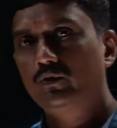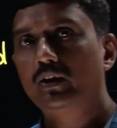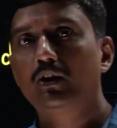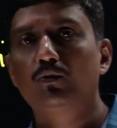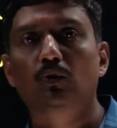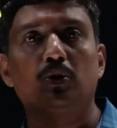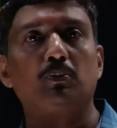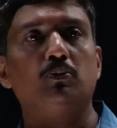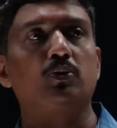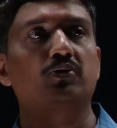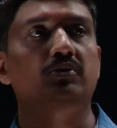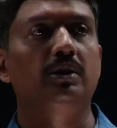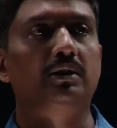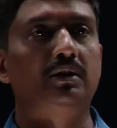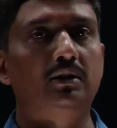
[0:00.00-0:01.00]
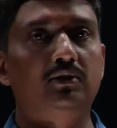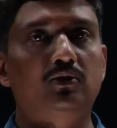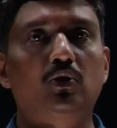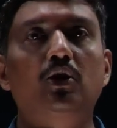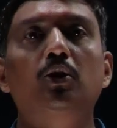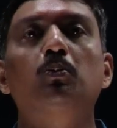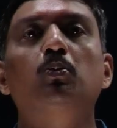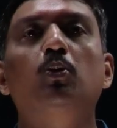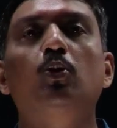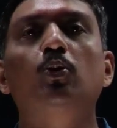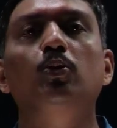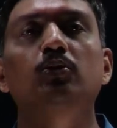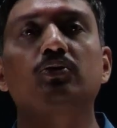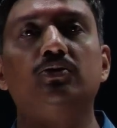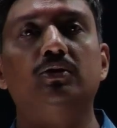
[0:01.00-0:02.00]
we have one more state that is called
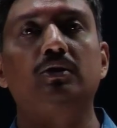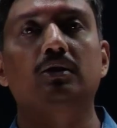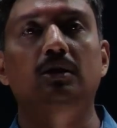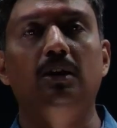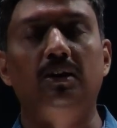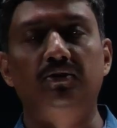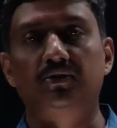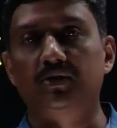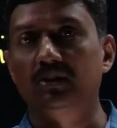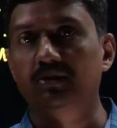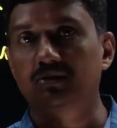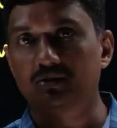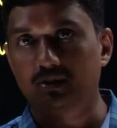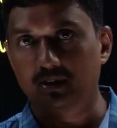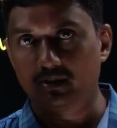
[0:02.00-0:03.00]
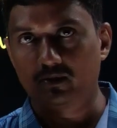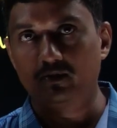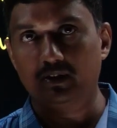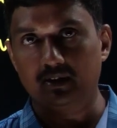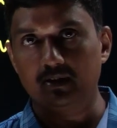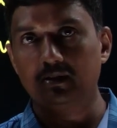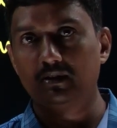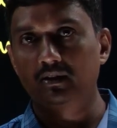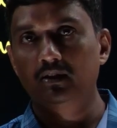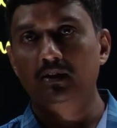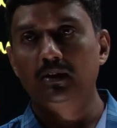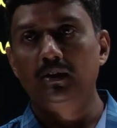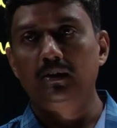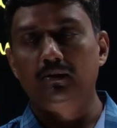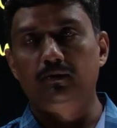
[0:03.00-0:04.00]
Bose-Einstein state. We have
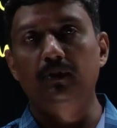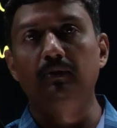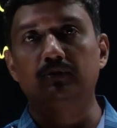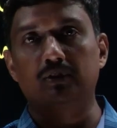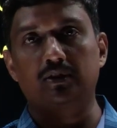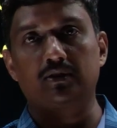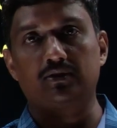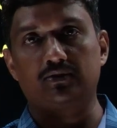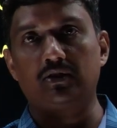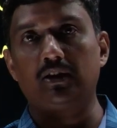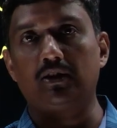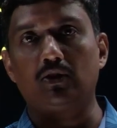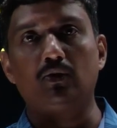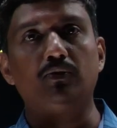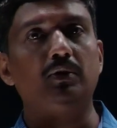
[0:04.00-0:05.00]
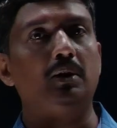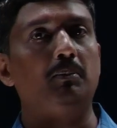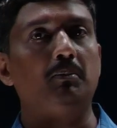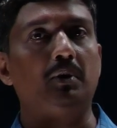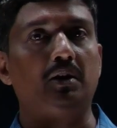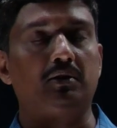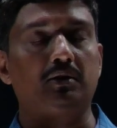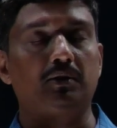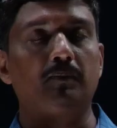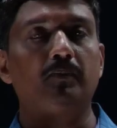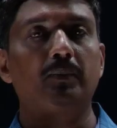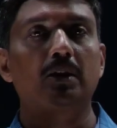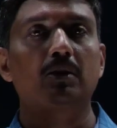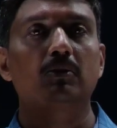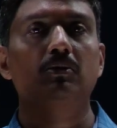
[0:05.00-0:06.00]
fifth state of matter.
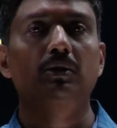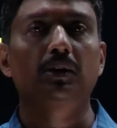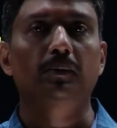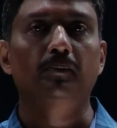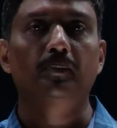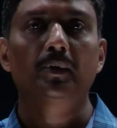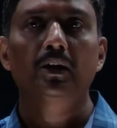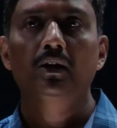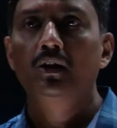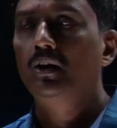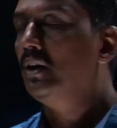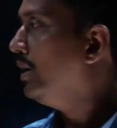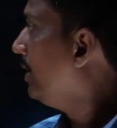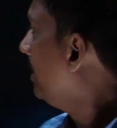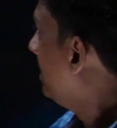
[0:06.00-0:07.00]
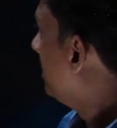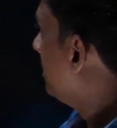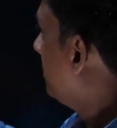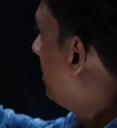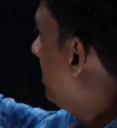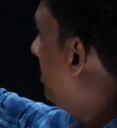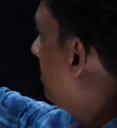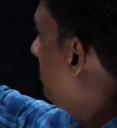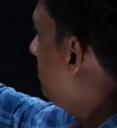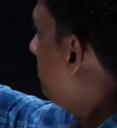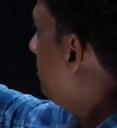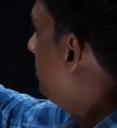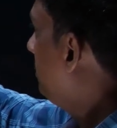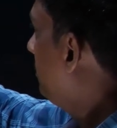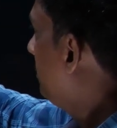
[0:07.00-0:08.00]
Okay.
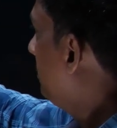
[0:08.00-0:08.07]
Now